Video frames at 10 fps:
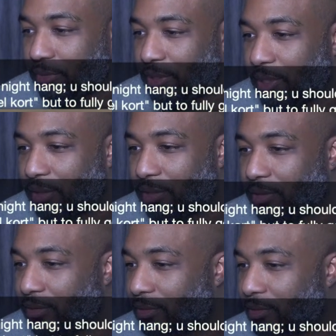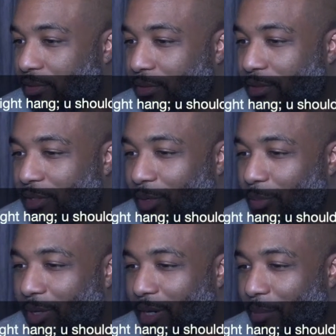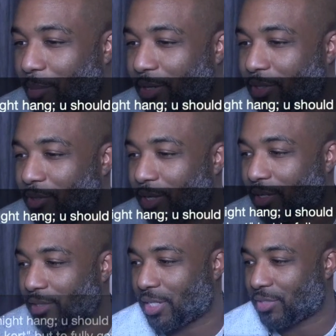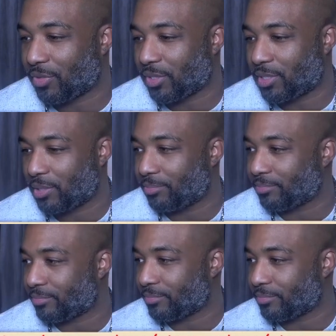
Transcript: Jeez. But I might do that. Thanks for the tip.